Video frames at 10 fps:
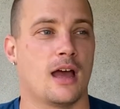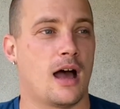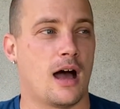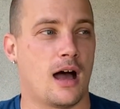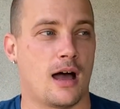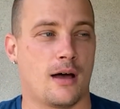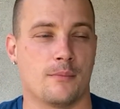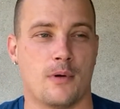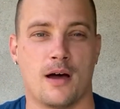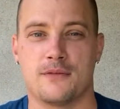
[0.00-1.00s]

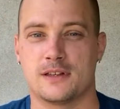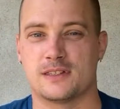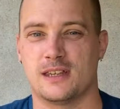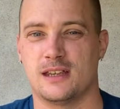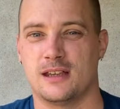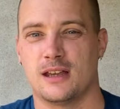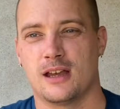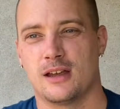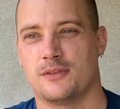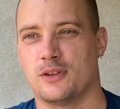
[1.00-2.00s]
Obviously,
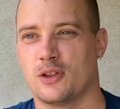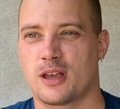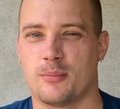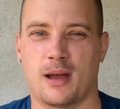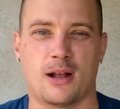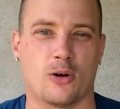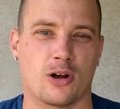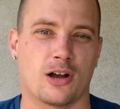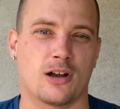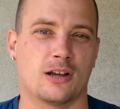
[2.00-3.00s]
if you look at Michael
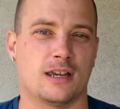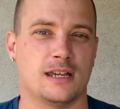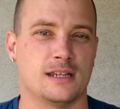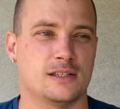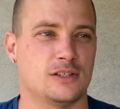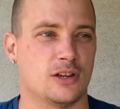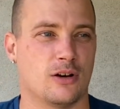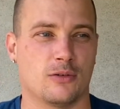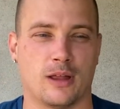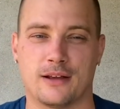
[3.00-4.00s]
Hearn, he's
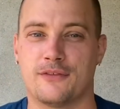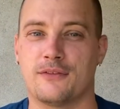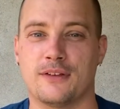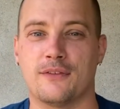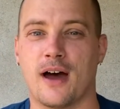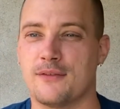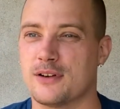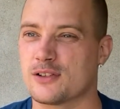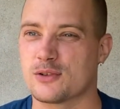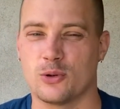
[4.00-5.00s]
like 55
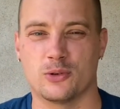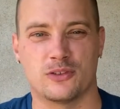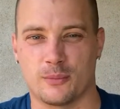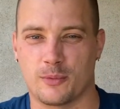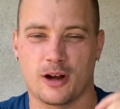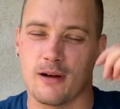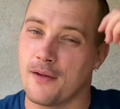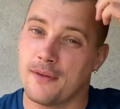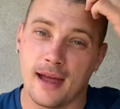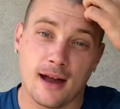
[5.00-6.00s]
years old, somewhere
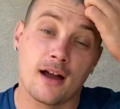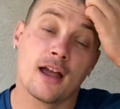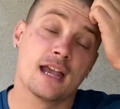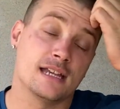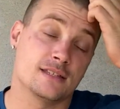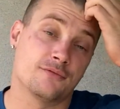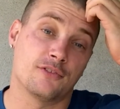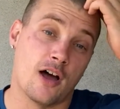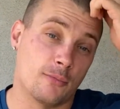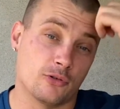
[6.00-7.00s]
around there. He's in
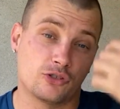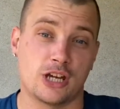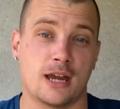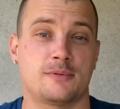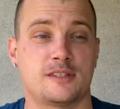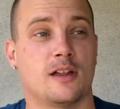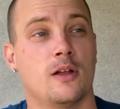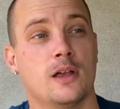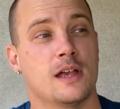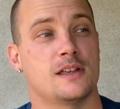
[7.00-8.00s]
phenomenal shape
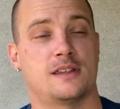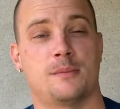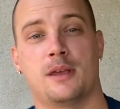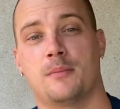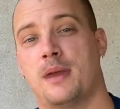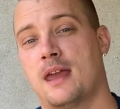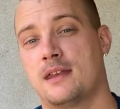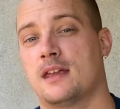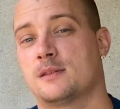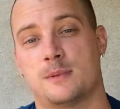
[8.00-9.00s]
still. Simeon
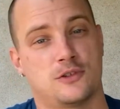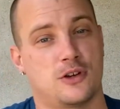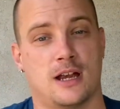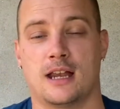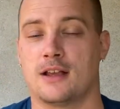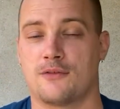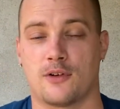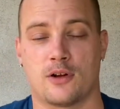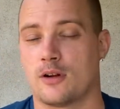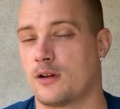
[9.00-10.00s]
Panda has been training
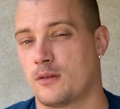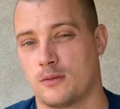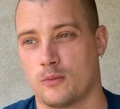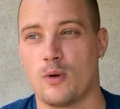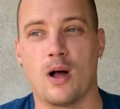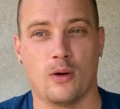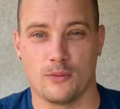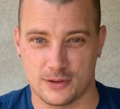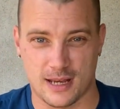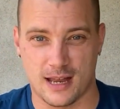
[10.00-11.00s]
for well
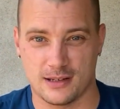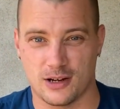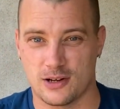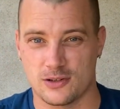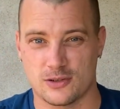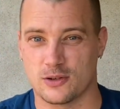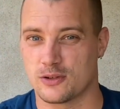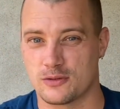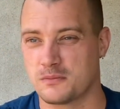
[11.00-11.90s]
over 10 years, or